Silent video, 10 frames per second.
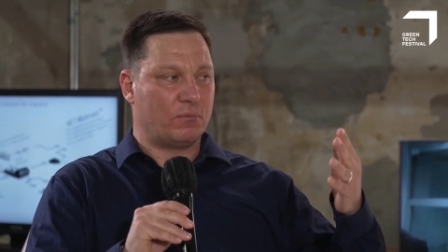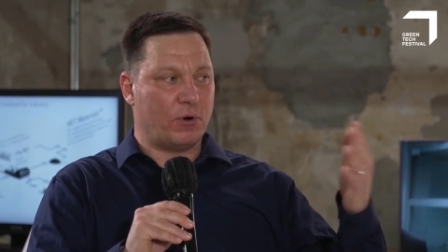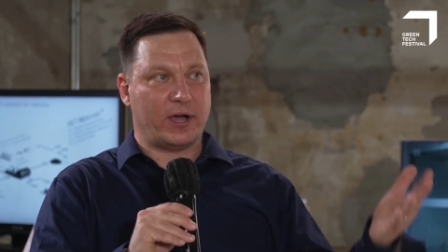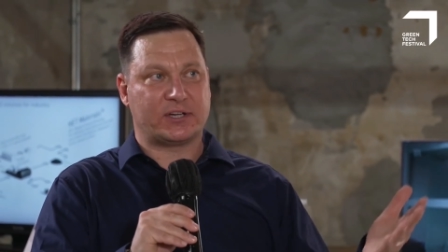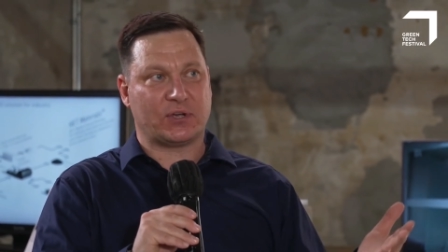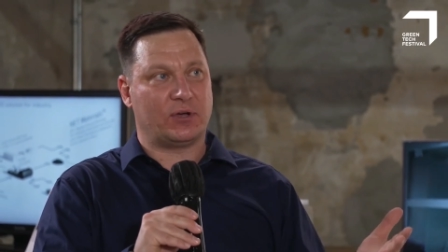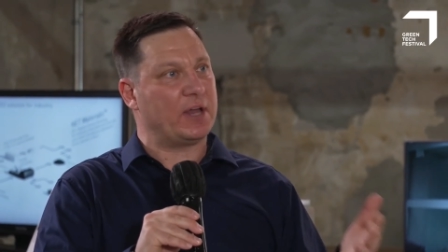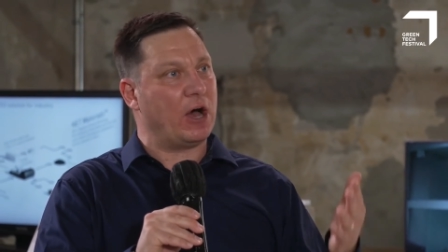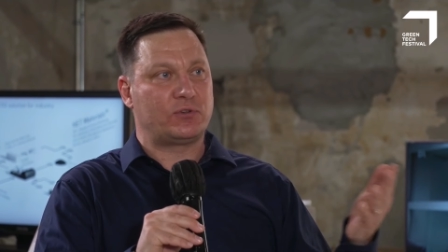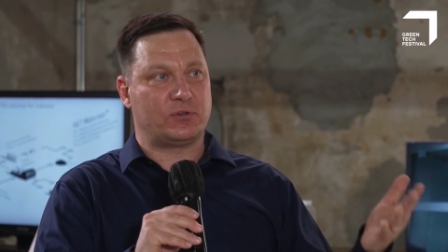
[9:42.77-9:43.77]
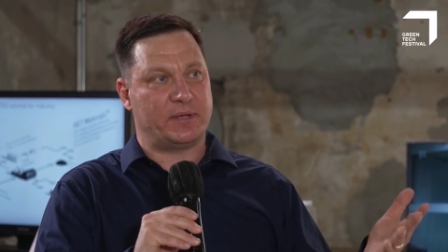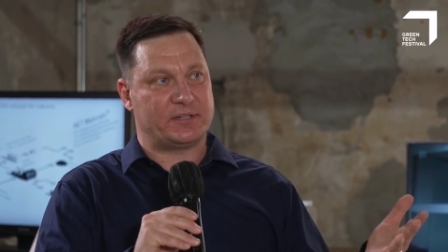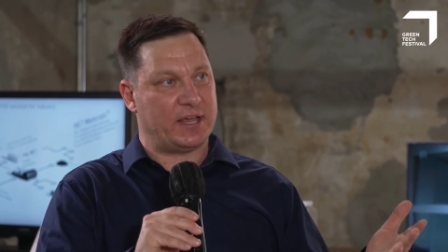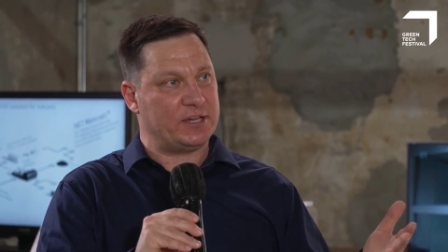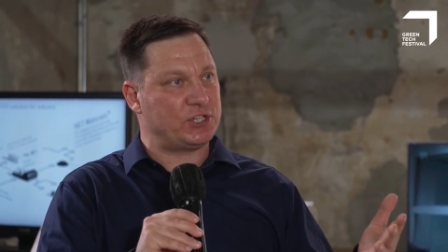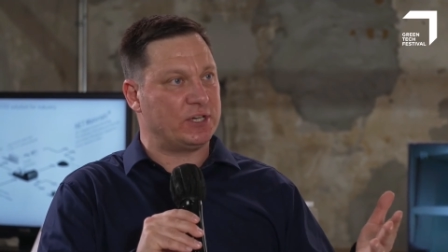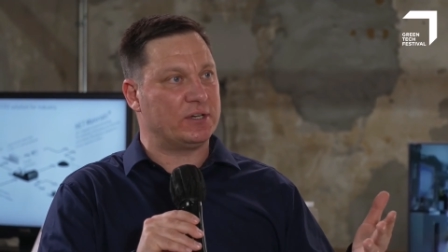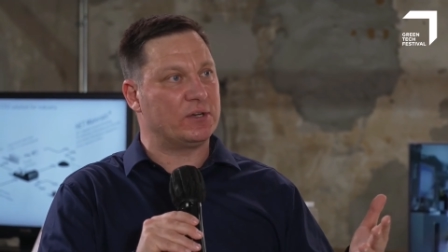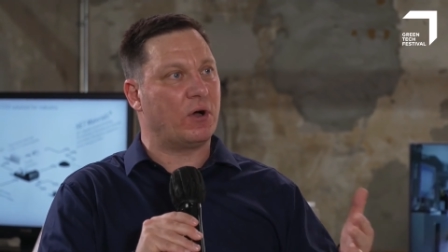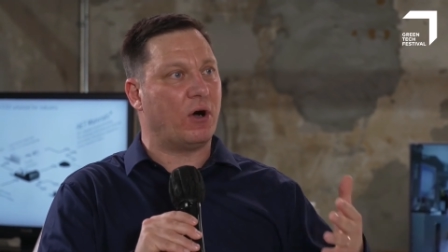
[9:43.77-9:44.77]
worked on
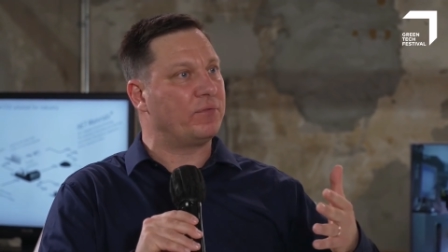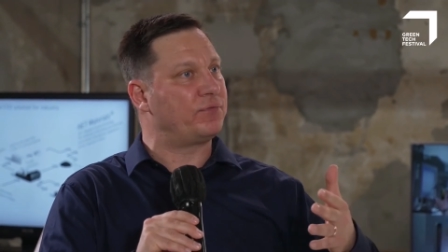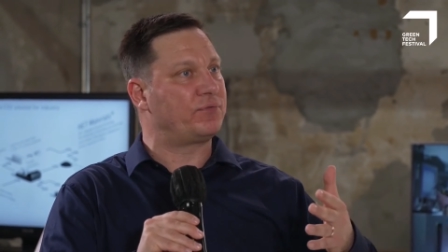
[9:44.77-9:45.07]
automation of